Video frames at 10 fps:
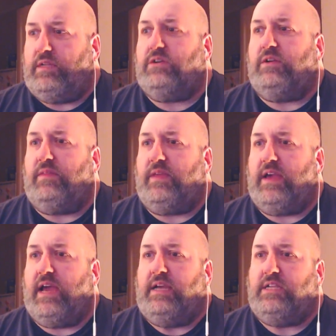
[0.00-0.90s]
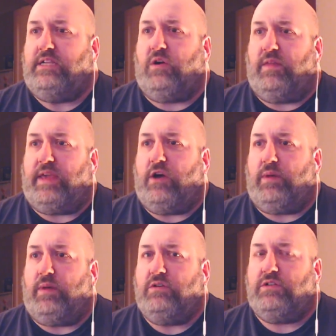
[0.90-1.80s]
He's good in the air. He's got the
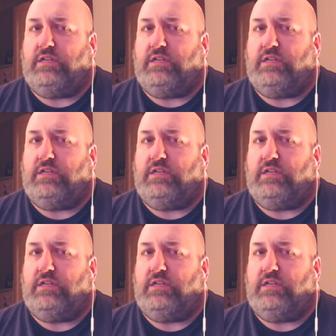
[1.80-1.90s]
elbows.